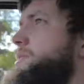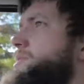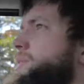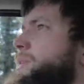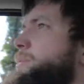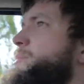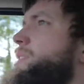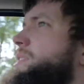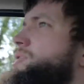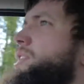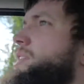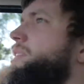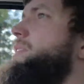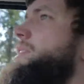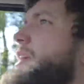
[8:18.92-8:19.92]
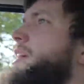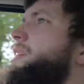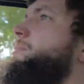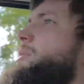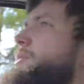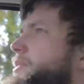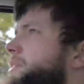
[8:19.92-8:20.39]
So I was actually kind of thinking
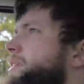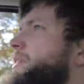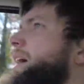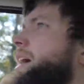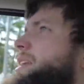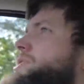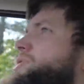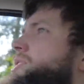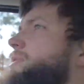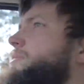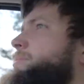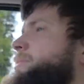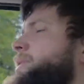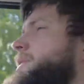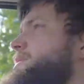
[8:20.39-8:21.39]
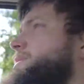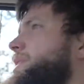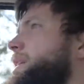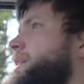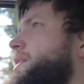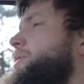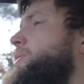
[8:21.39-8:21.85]
about an analogy, because
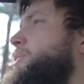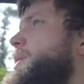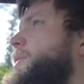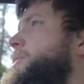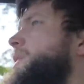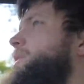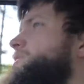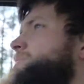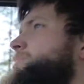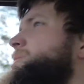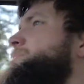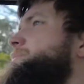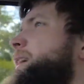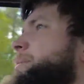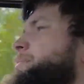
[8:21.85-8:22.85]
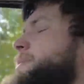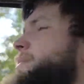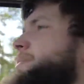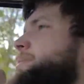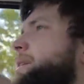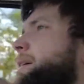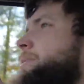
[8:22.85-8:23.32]
like what can sometimes
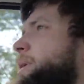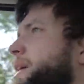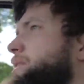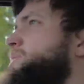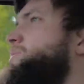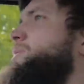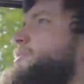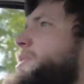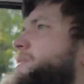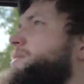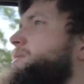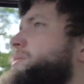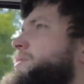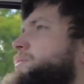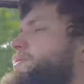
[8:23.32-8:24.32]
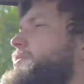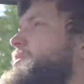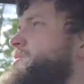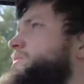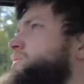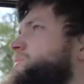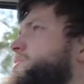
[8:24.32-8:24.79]
happen
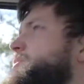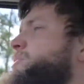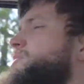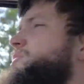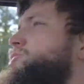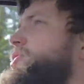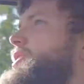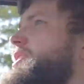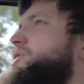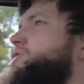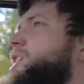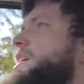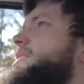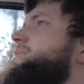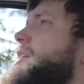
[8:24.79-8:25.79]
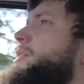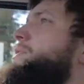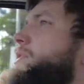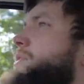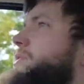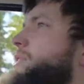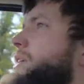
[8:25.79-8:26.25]
when someone's trying to chase down
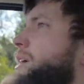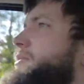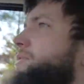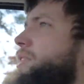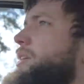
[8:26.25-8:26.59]
another lifter